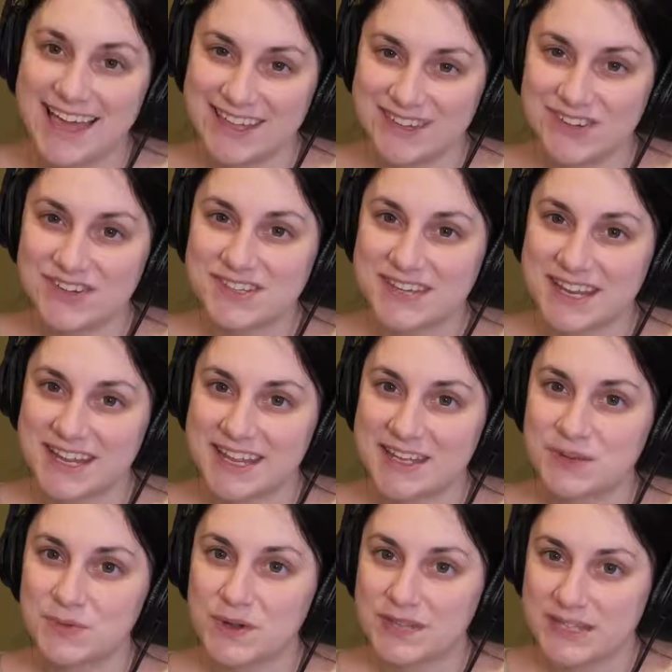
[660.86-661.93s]

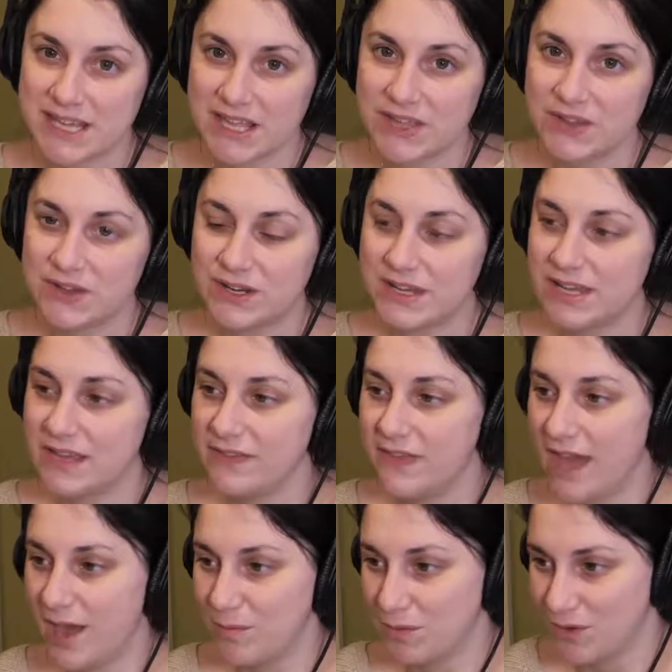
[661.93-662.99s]
understand what's included in
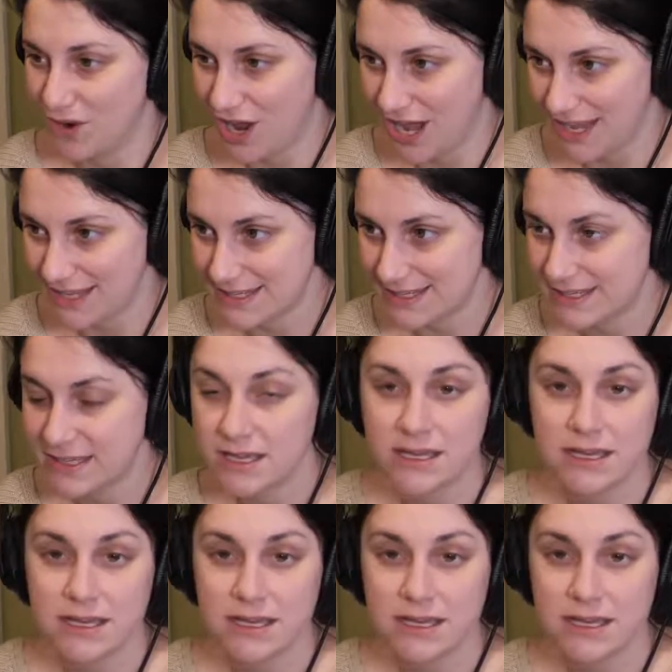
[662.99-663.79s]
that price.